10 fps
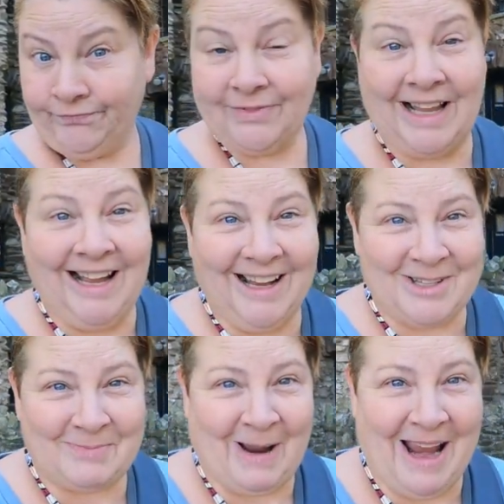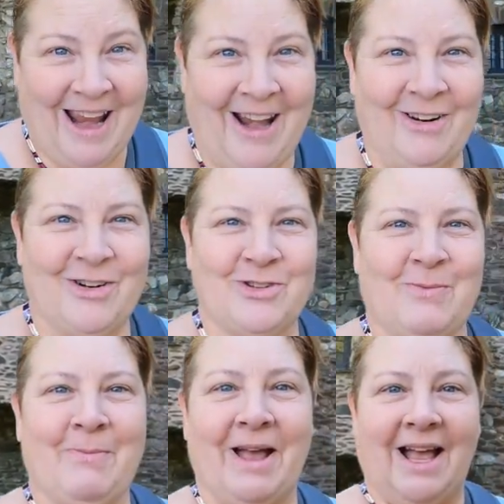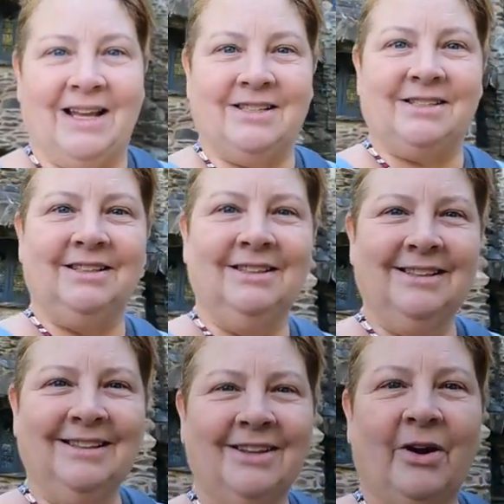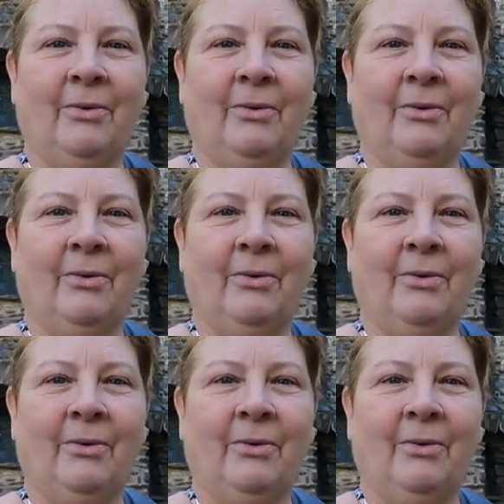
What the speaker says: Because my hair's a mess. Oh,